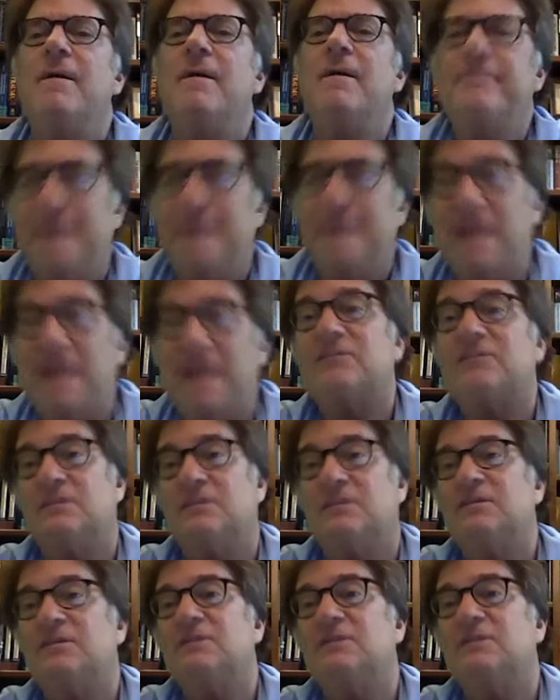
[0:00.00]
That's the
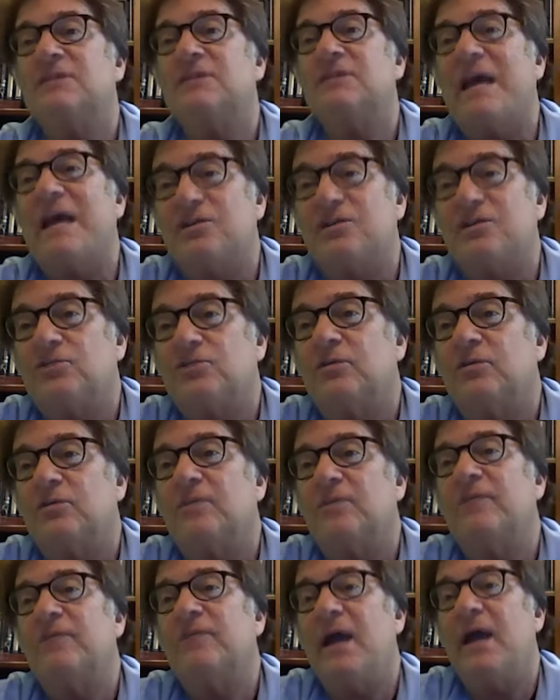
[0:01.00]
disaster of
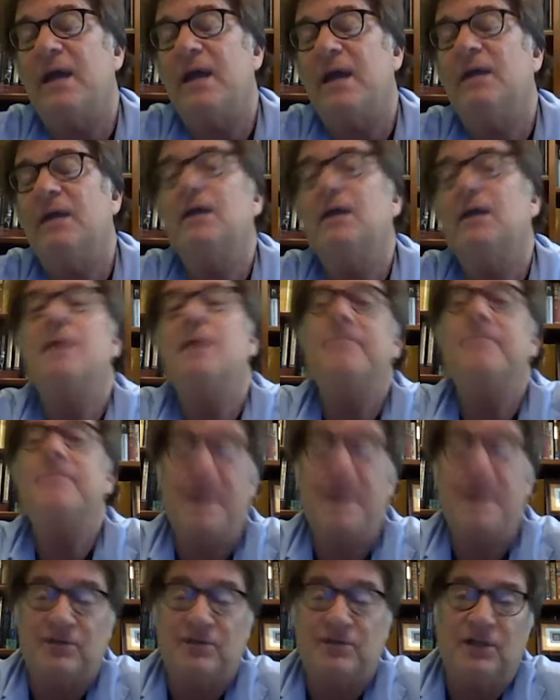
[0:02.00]
a
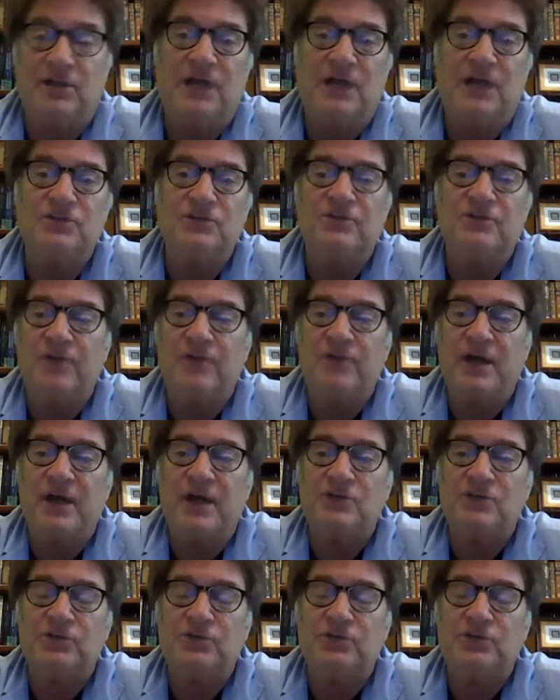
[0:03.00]
pathologic
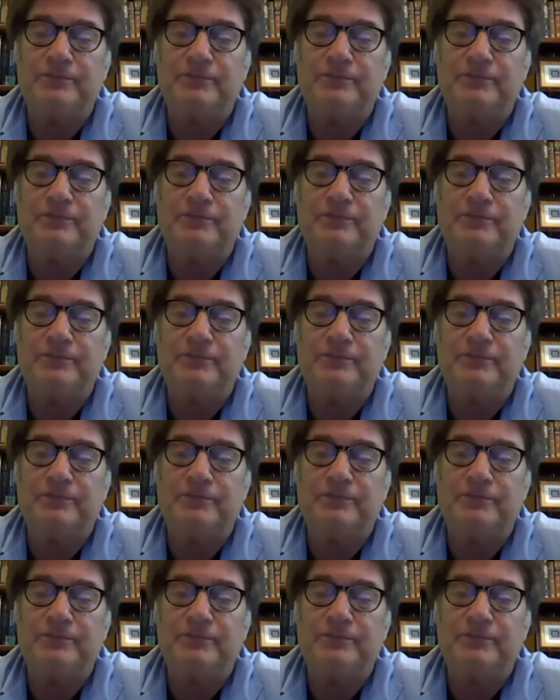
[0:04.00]
fracture.